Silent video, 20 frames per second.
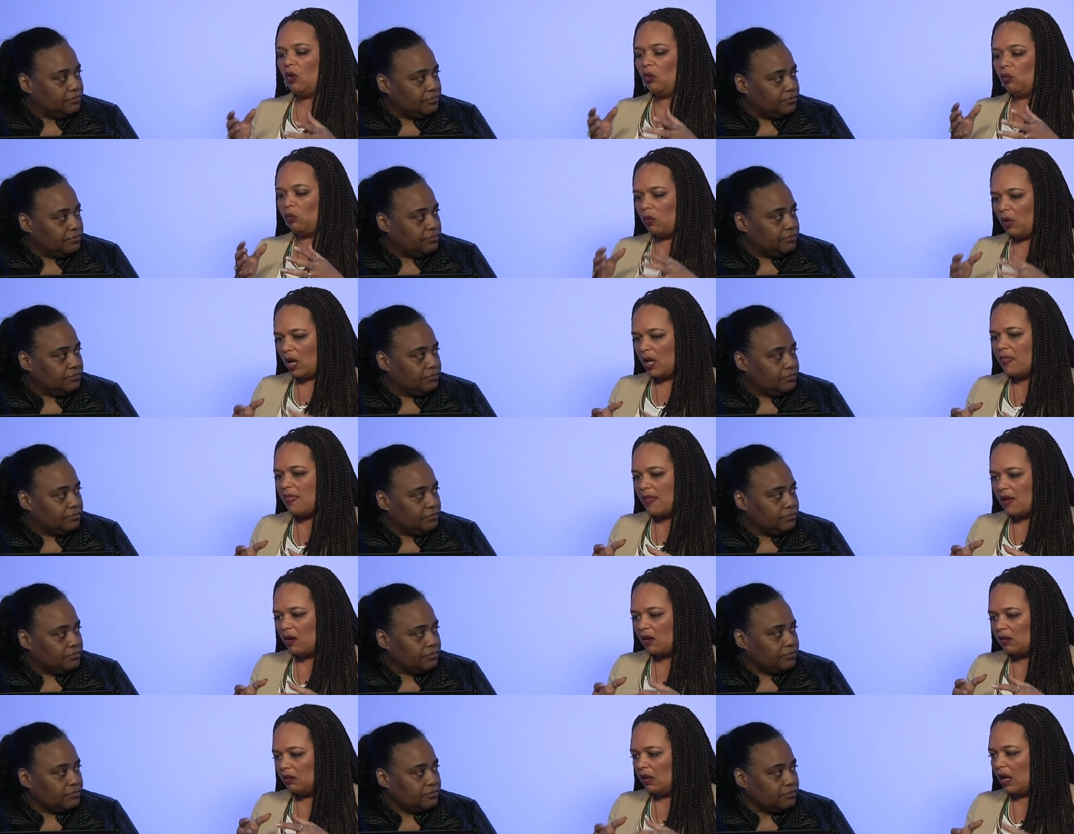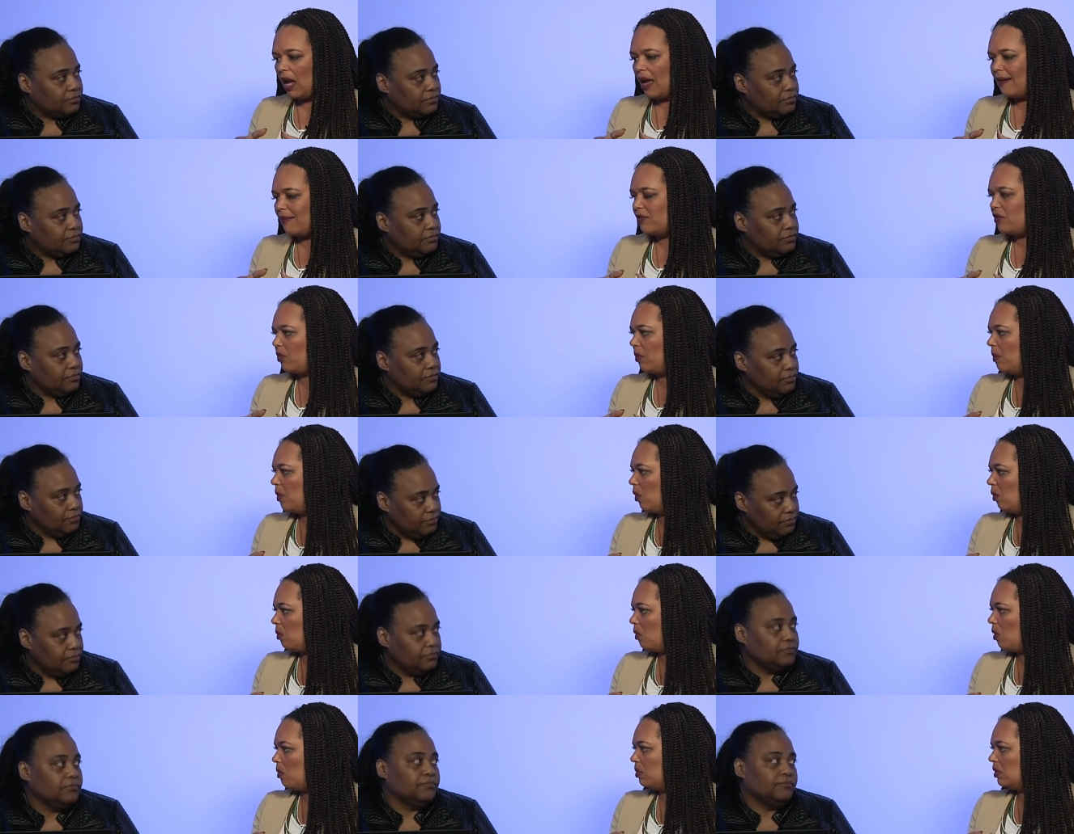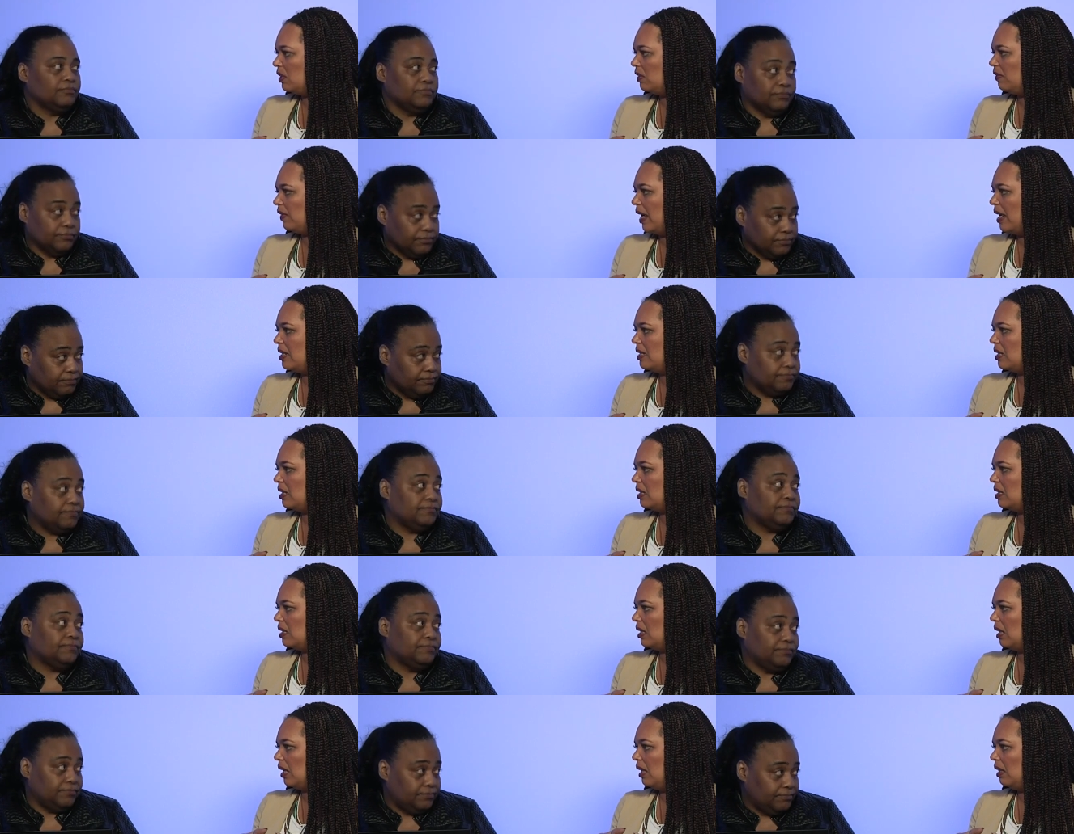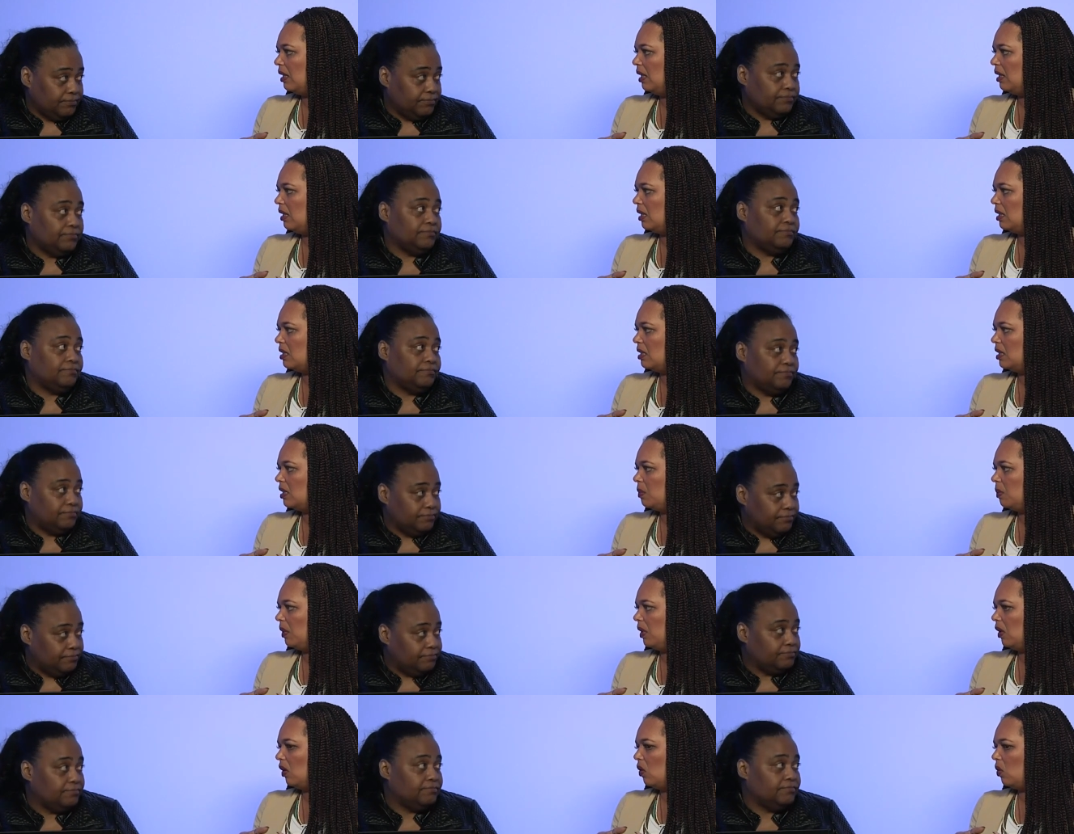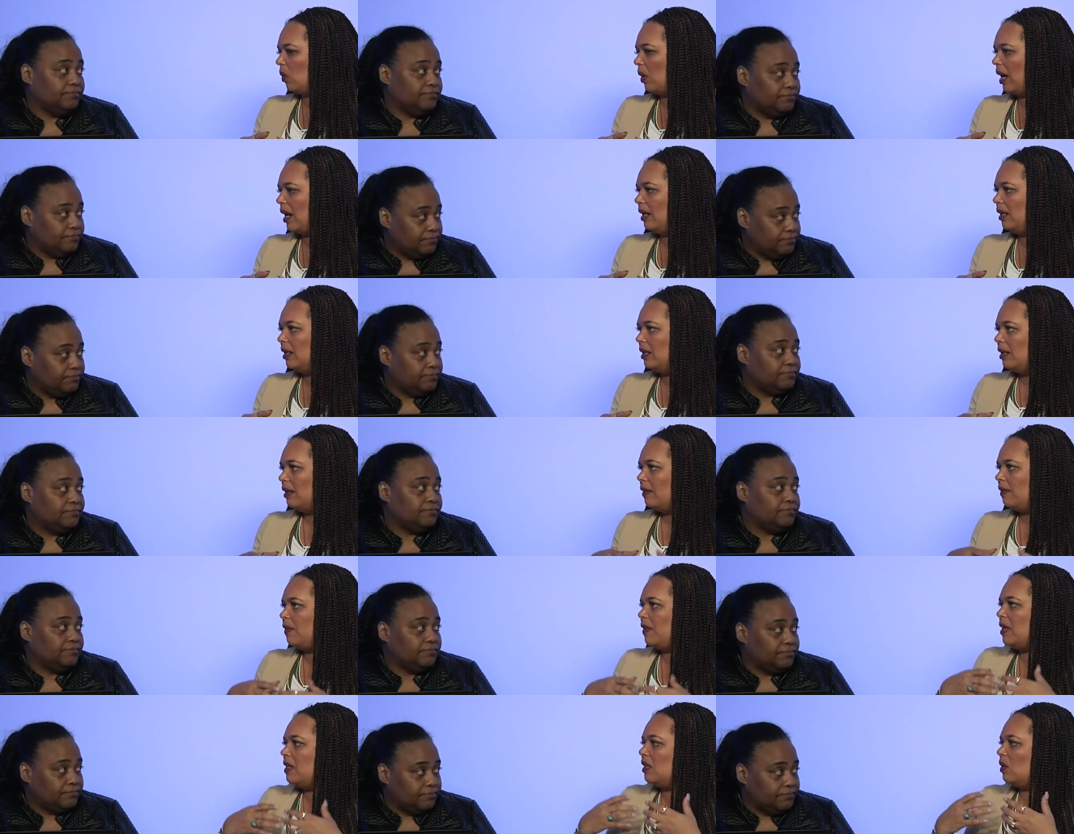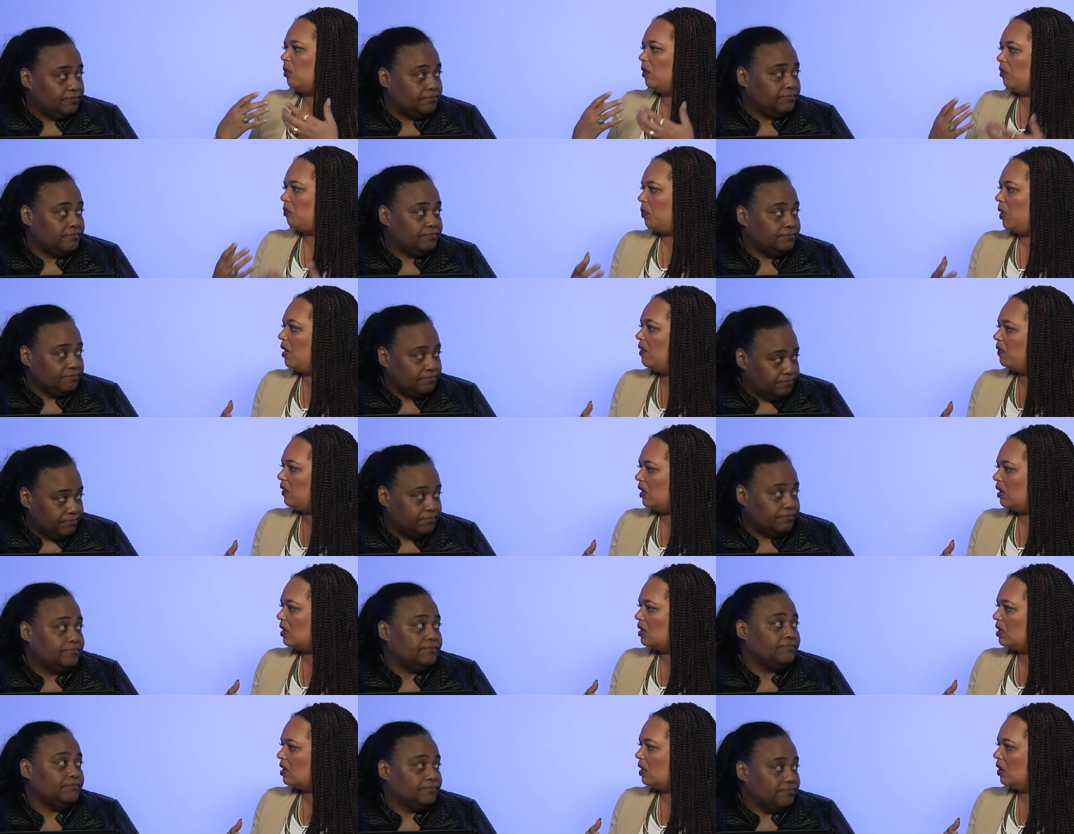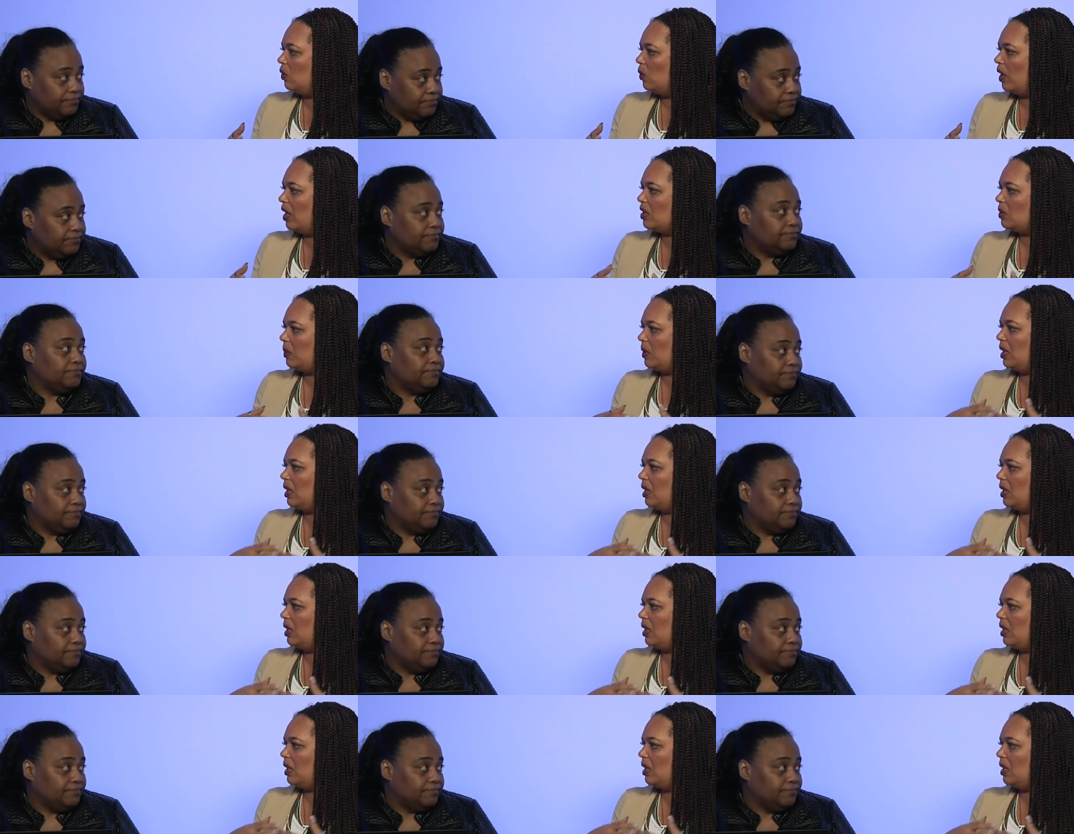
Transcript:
Speaker 1: run their lives from their mobile devices, and I think this has been a great thing that we've pivoted to as we